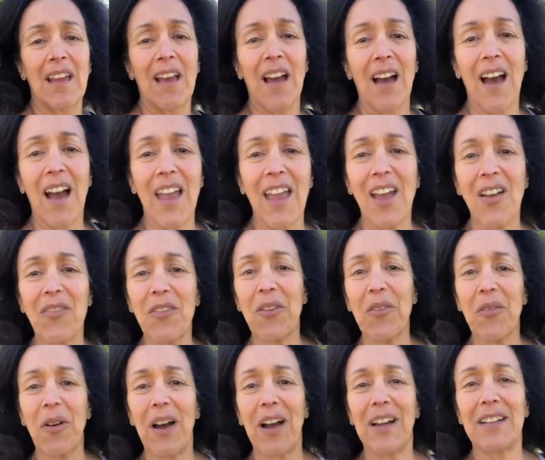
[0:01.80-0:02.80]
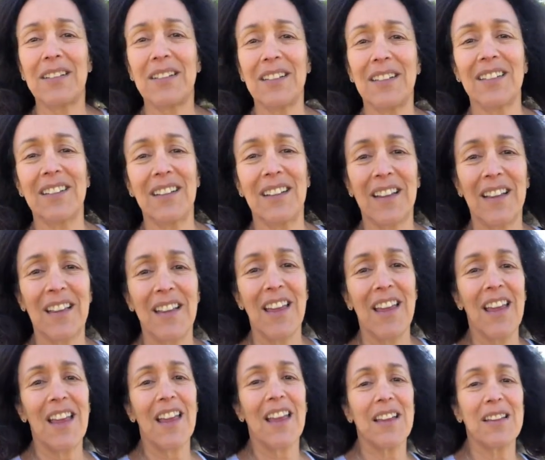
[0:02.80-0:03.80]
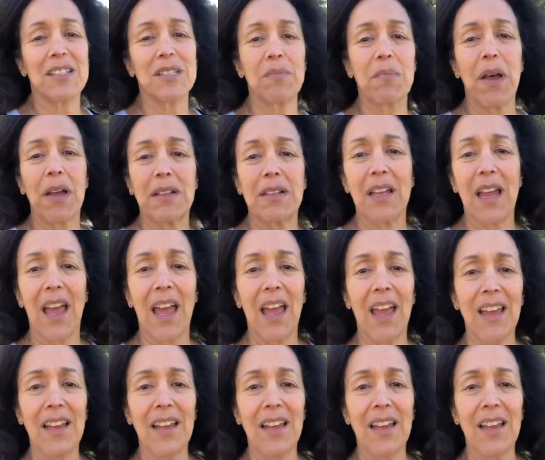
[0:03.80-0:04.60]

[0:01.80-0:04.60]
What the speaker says: Hi everyone, it's Monday,